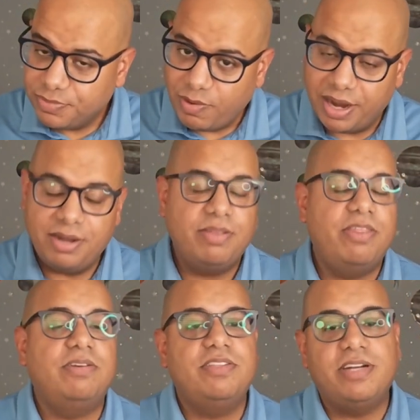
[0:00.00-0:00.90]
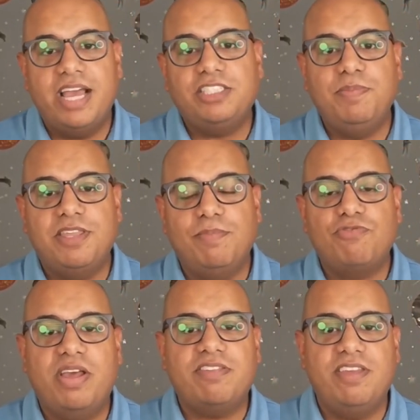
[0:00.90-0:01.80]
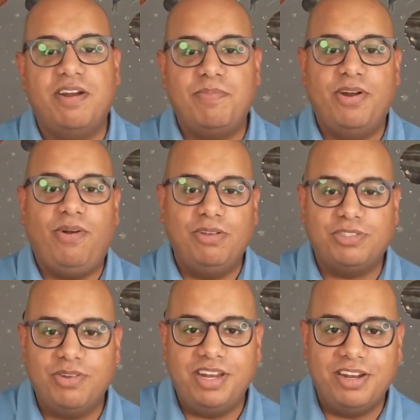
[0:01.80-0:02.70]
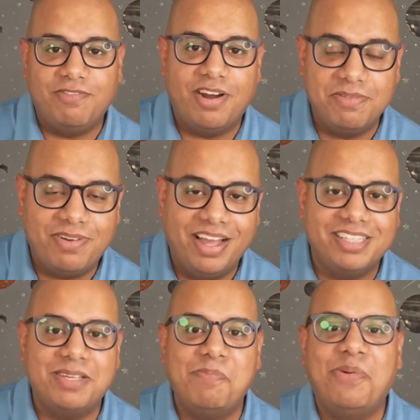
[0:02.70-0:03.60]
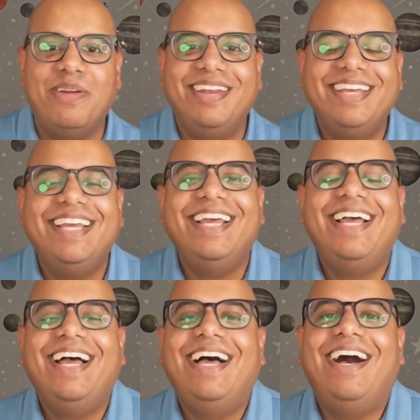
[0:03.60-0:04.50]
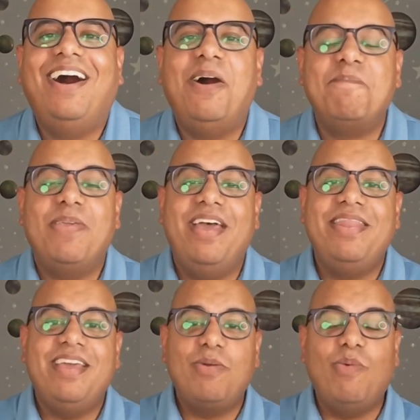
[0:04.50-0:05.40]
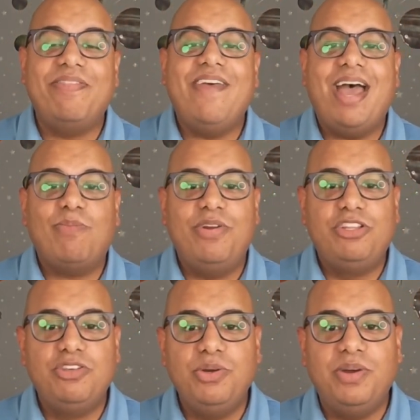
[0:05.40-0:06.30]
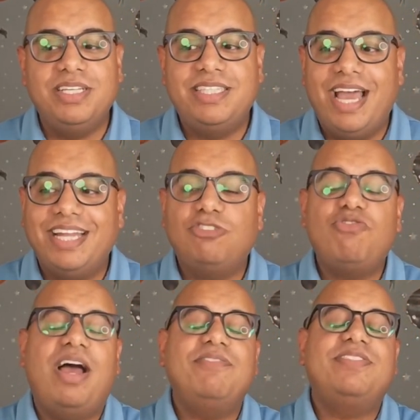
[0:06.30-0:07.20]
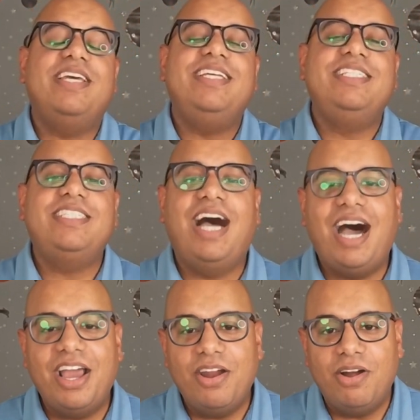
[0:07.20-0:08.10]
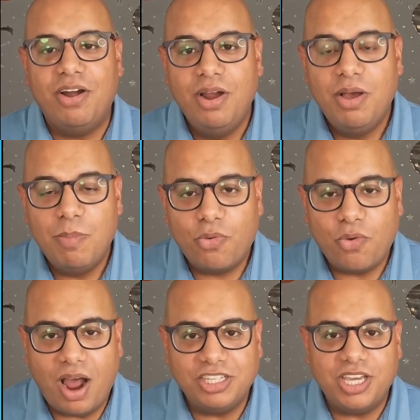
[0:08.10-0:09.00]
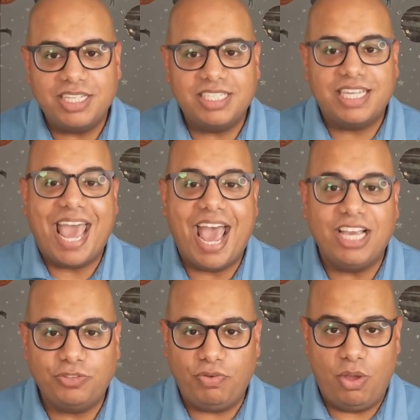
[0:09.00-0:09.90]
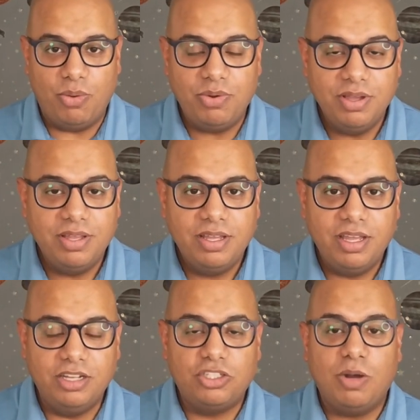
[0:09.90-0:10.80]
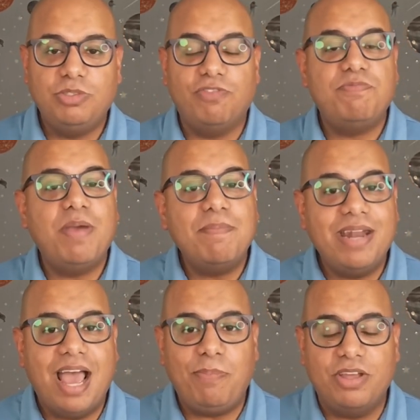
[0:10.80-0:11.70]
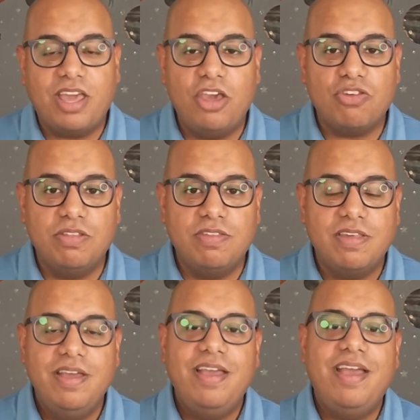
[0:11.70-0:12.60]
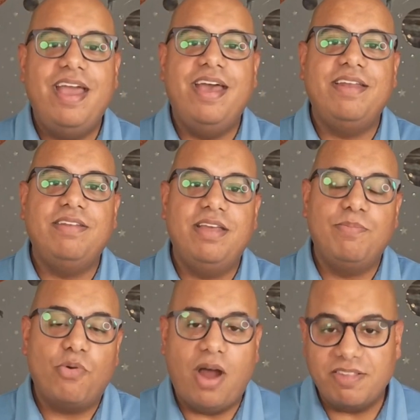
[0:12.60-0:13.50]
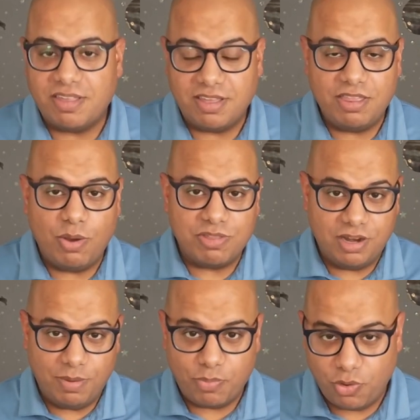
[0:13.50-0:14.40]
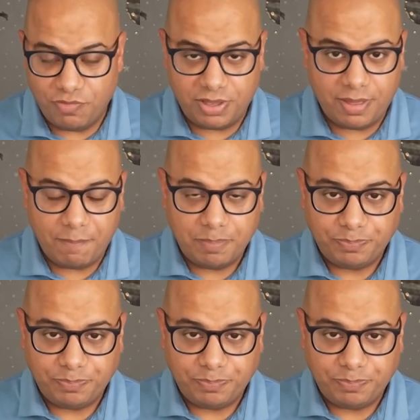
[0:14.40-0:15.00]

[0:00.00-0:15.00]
right? There has to be some trust there, but also you need to verify at some point. And then what that would do is that drives the entire project's cash flow in terms of payment applications and processing those and approving them.